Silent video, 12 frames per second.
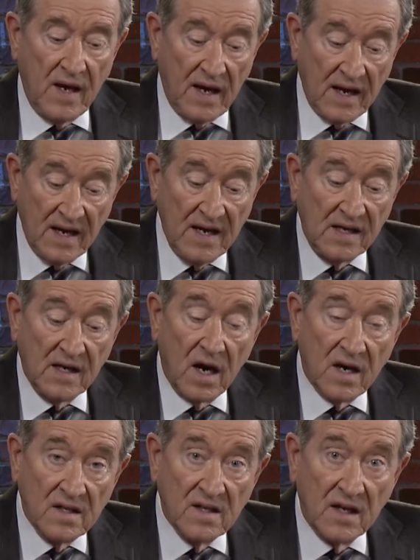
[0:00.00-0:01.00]
And he got
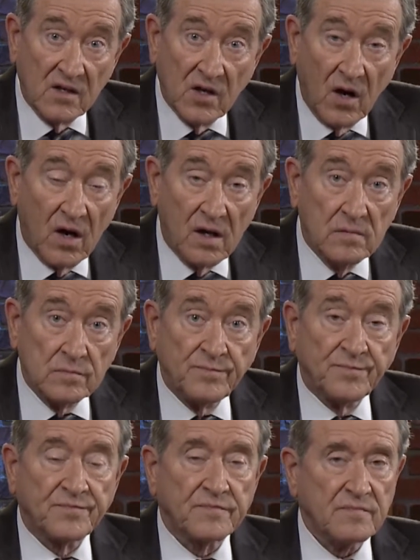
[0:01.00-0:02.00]
in that car,
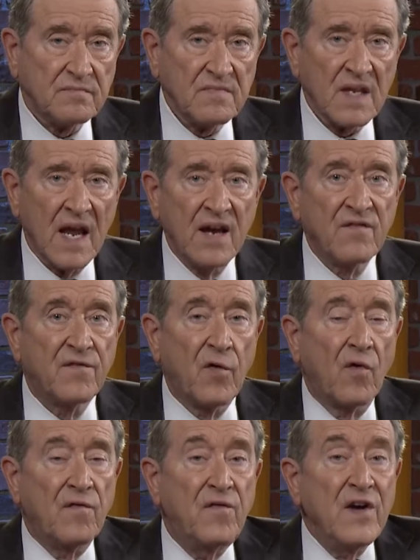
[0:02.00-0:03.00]
and
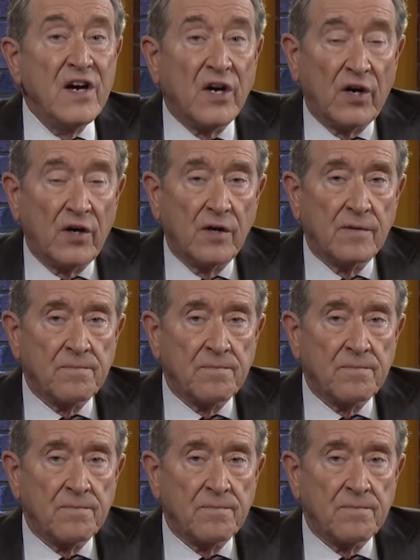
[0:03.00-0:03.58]
for fear,